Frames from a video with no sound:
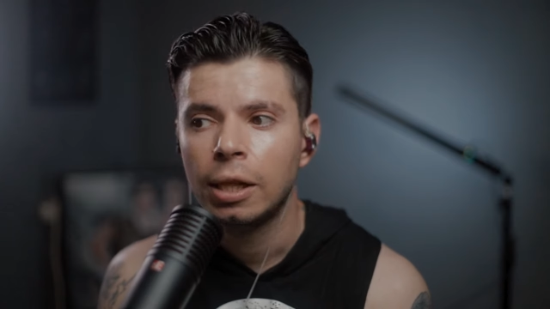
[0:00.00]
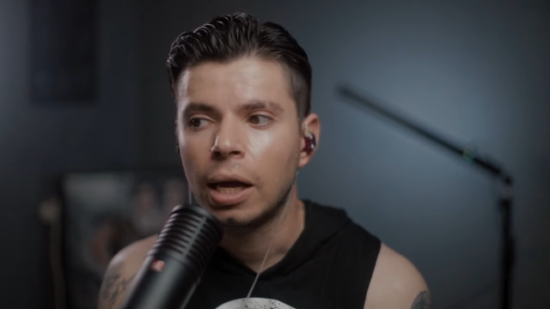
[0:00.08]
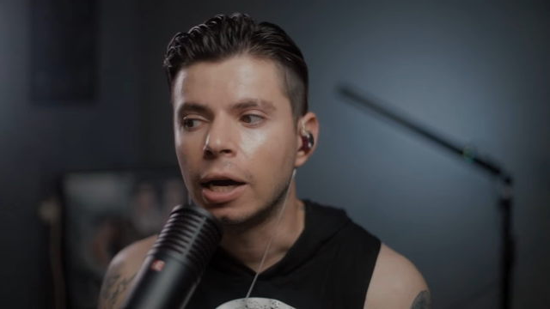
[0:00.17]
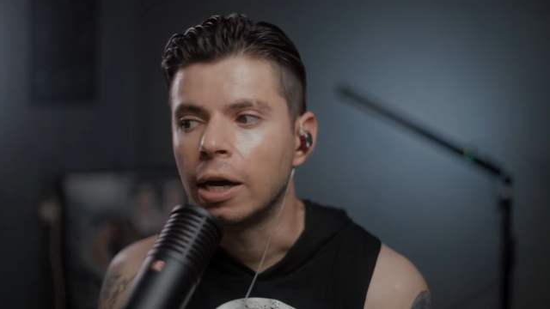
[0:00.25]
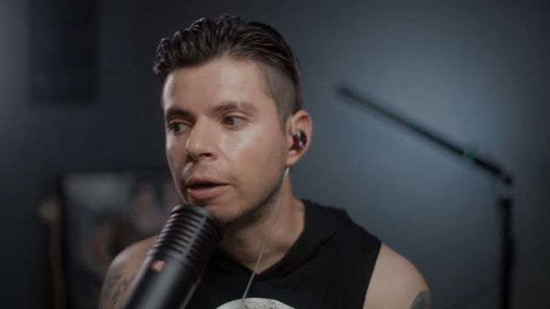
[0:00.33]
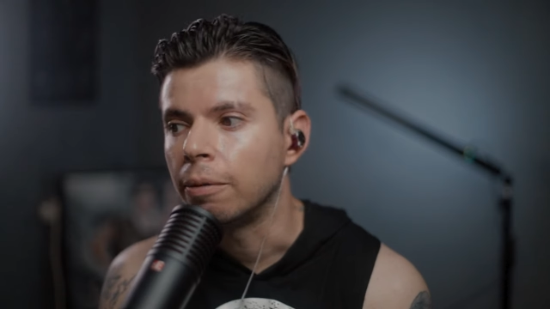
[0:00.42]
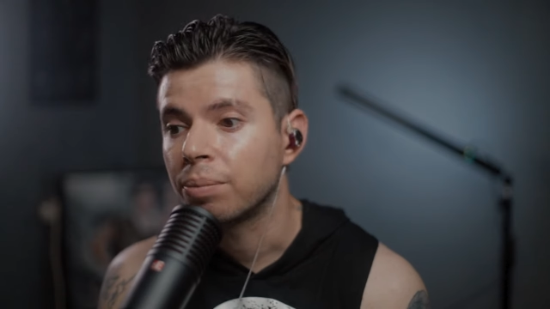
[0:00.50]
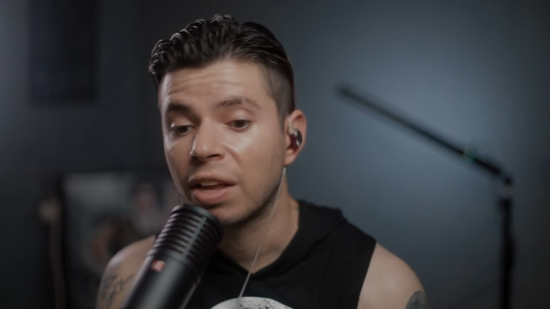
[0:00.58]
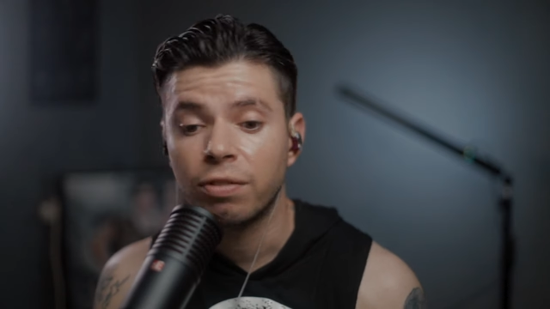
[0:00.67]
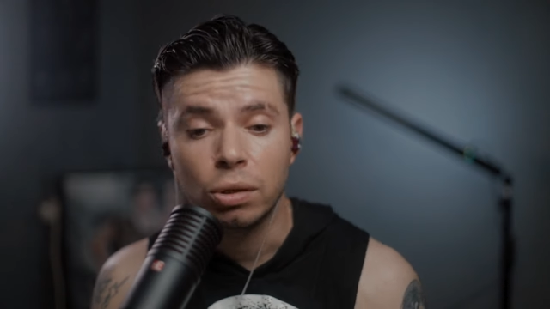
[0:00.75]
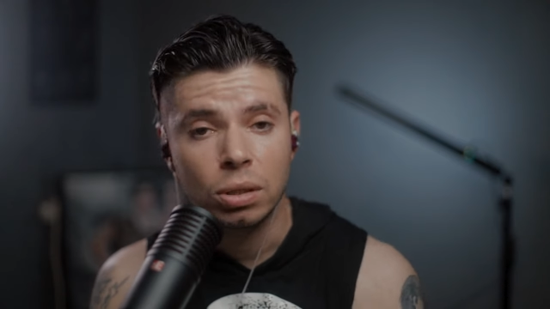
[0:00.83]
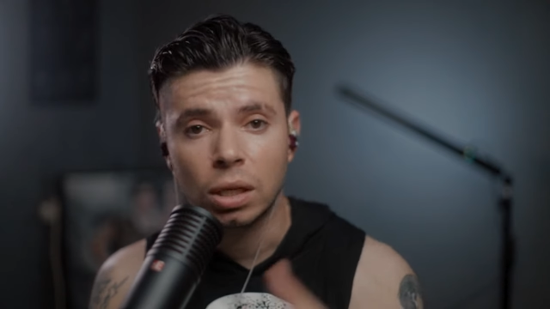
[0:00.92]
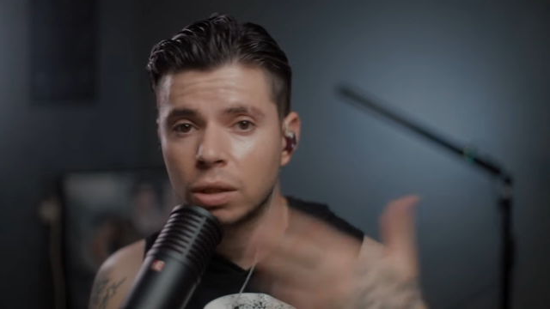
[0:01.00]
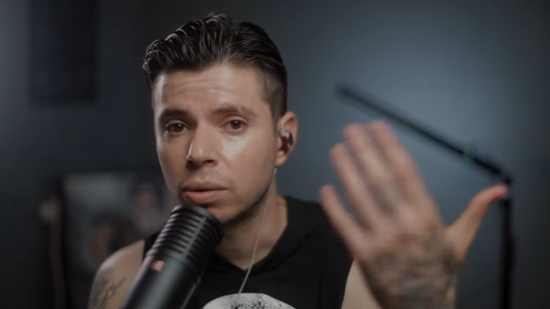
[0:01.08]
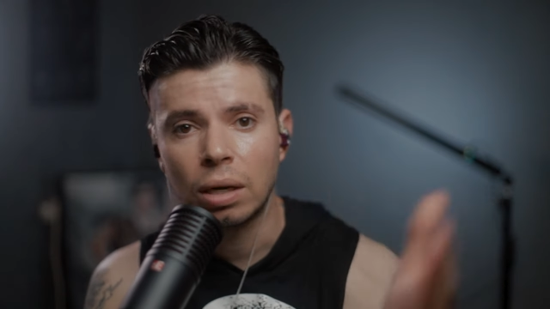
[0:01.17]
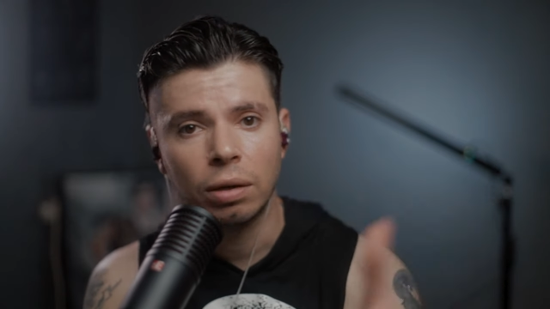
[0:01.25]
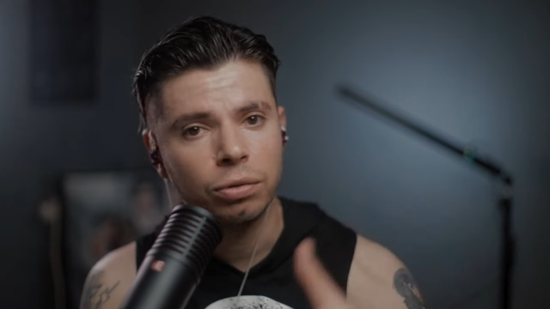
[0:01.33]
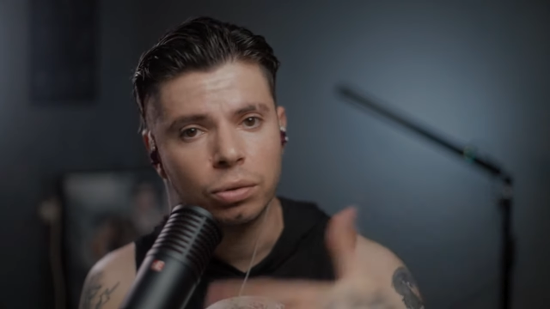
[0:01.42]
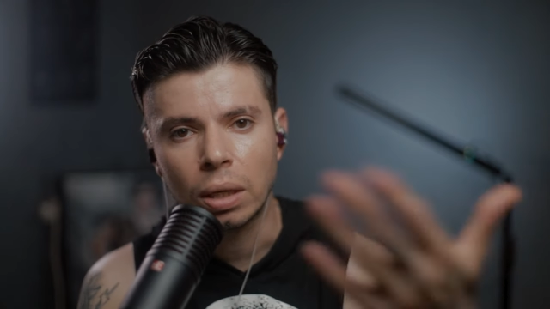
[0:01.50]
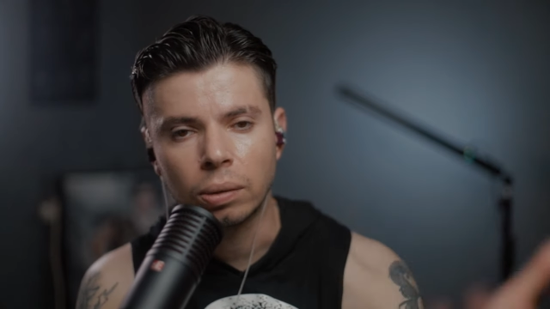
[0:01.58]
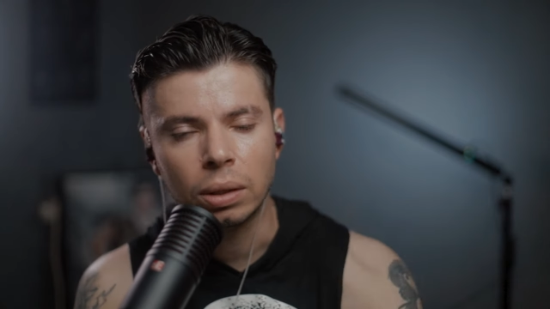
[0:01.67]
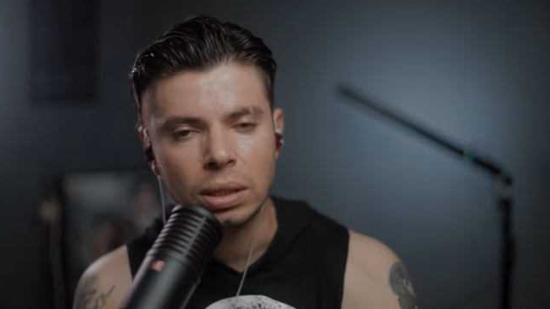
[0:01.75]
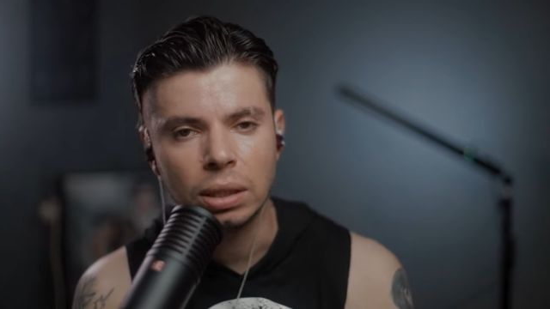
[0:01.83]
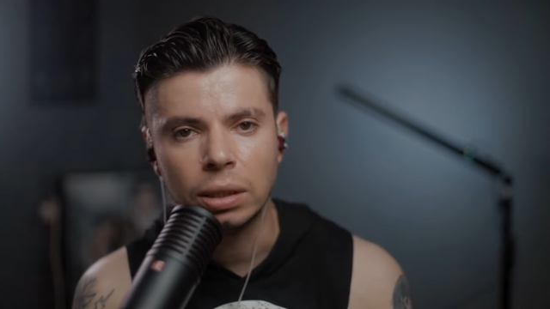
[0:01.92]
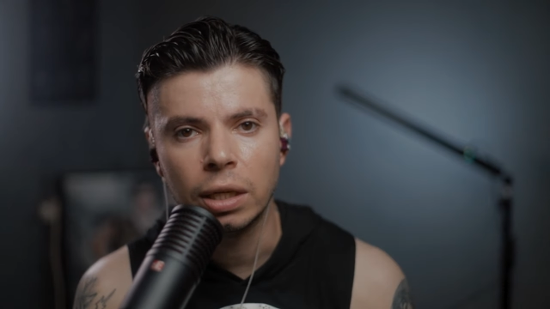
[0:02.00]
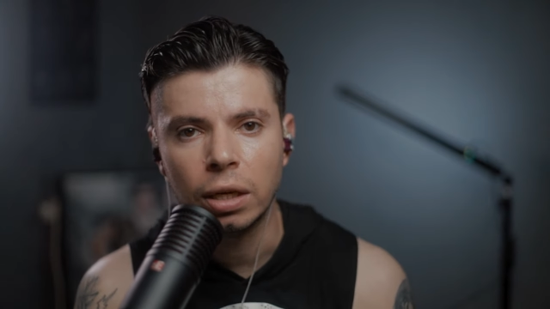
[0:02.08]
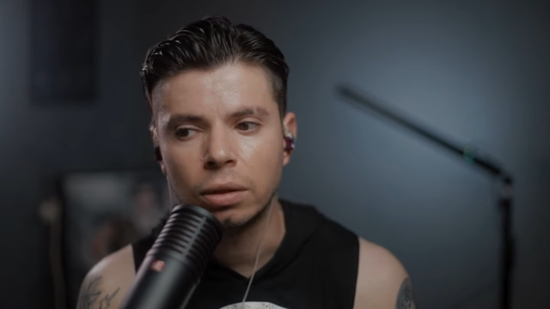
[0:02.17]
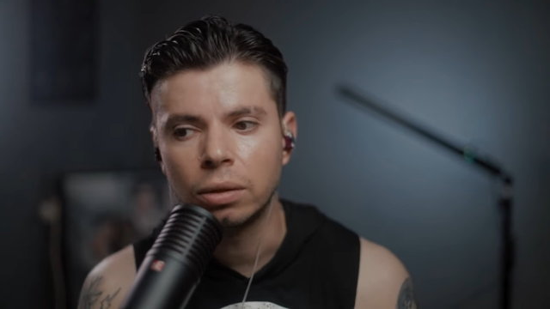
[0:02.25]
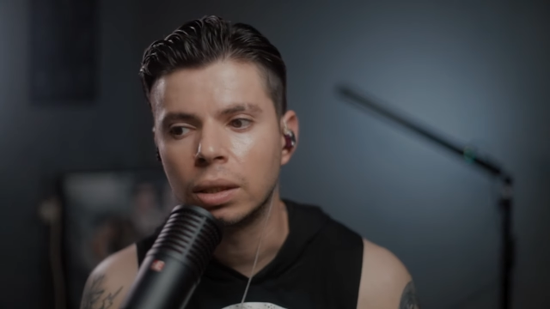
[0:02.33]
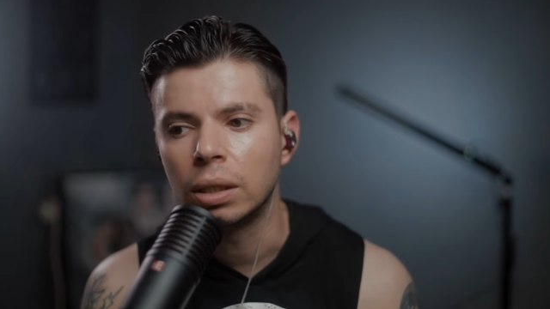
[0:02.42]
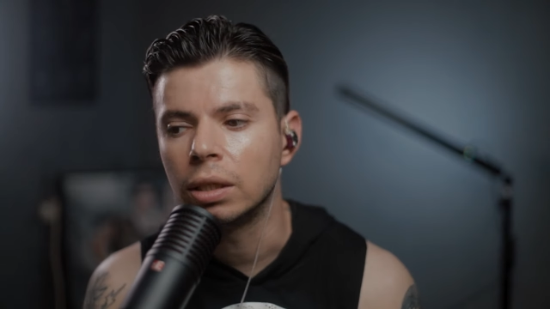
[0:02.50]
If you stuck around throughout this entire